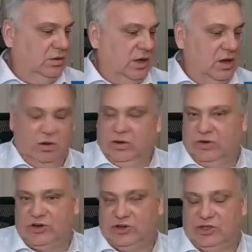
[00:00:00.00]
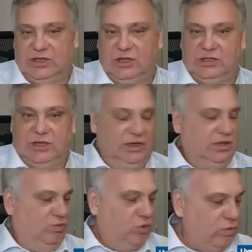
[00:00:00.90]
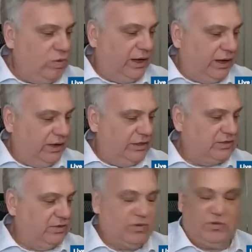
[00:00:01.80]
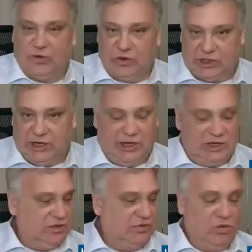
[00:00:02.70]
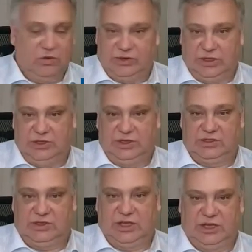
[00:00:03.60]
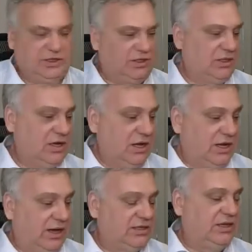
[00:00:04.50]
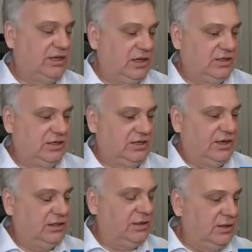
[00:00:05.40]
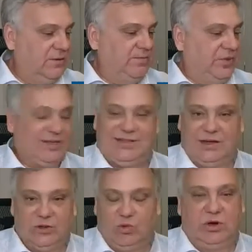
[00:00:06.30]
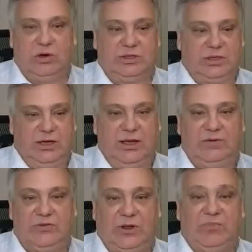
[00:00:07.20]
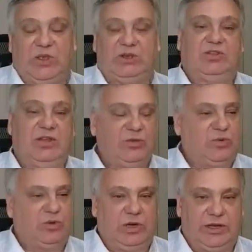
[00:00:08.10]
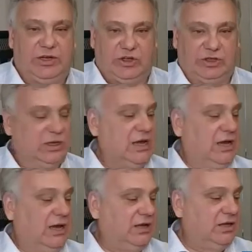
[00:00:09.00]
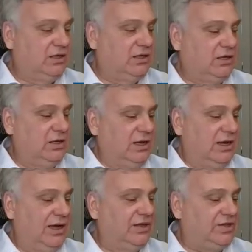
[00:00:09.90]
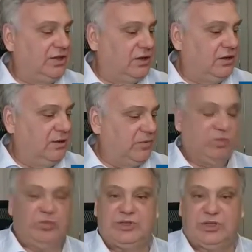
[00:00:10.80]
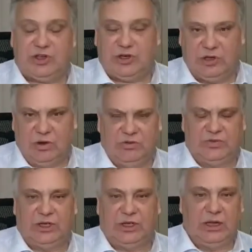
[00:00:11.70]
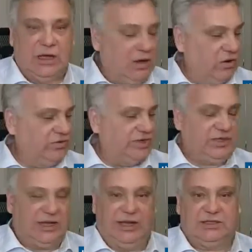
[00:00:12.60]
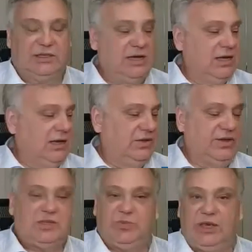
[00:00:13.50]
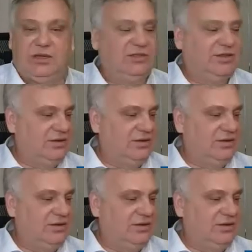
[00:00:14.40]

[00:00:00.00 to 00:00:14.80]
our Russian center in Mumbai is involved in these things. As I said, it's another world. There's another population, another ethnical composition of the state. They speak